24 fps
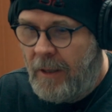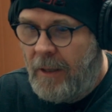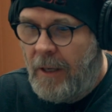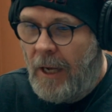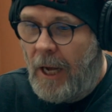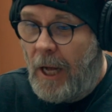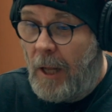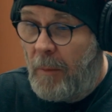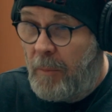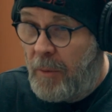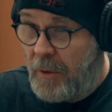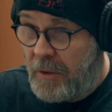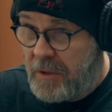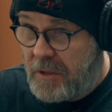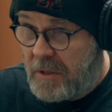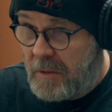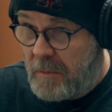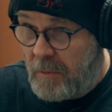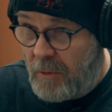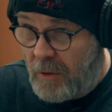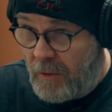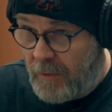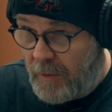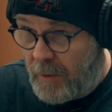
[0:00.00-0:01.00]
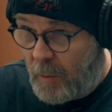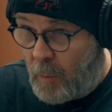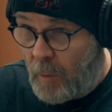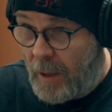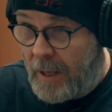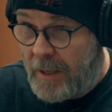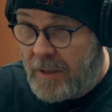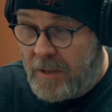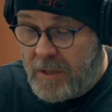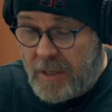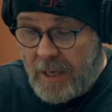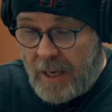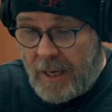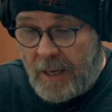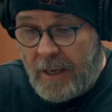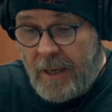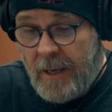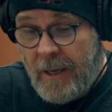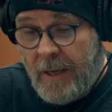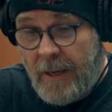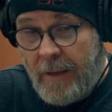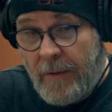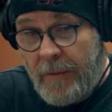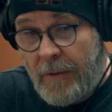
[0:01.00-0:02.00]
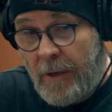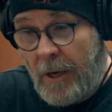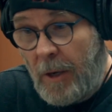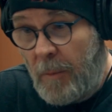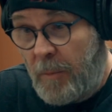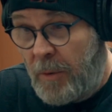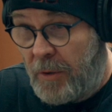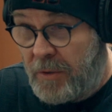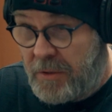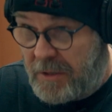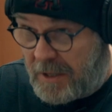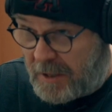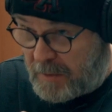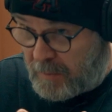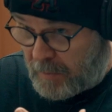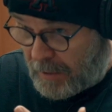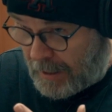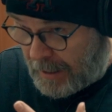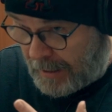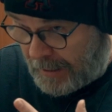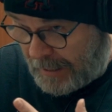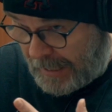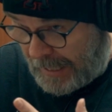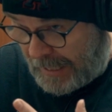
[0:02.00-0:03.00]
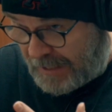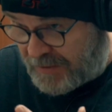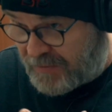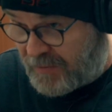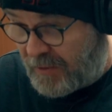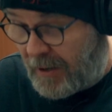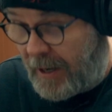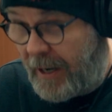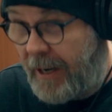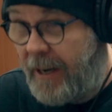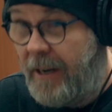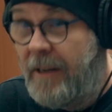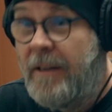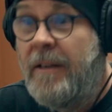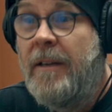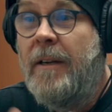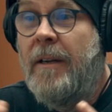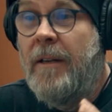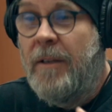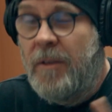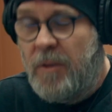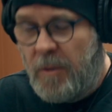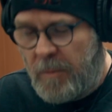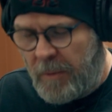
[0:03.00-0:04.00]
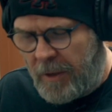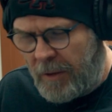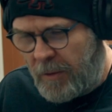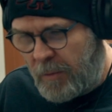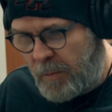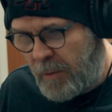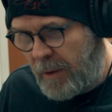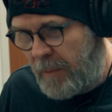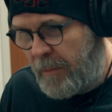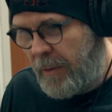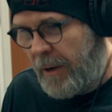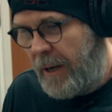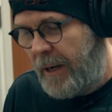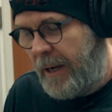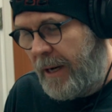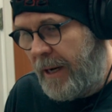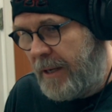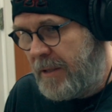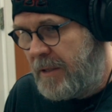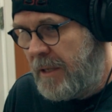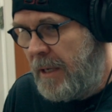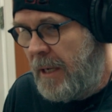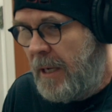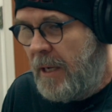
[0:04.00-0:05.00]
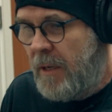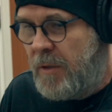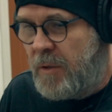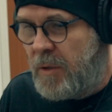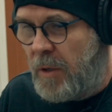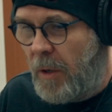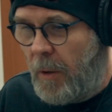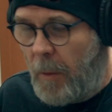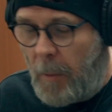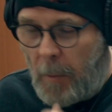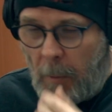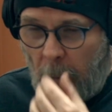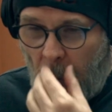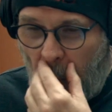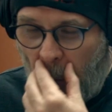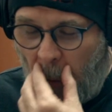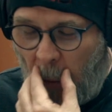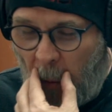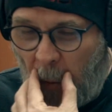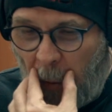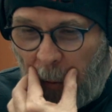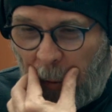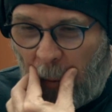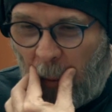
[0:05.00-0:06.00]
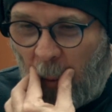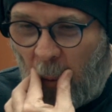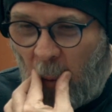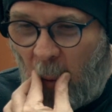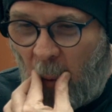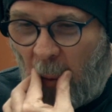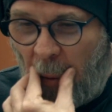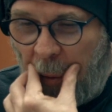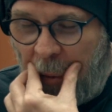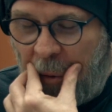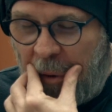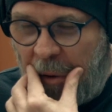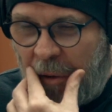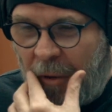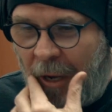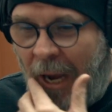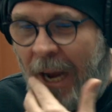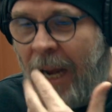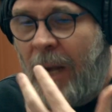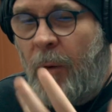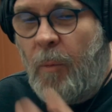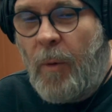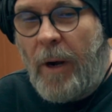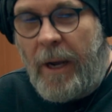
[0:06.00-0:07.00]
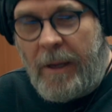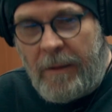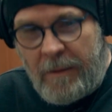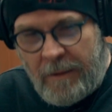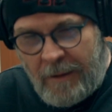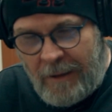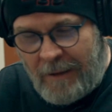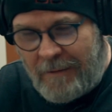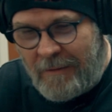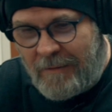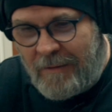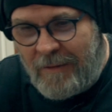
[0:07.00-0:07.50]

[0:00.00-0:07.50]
I'll post the movie Wednesday, and then I'll post this podcast Friday. So I'm getting 3 podcasts. So anyway,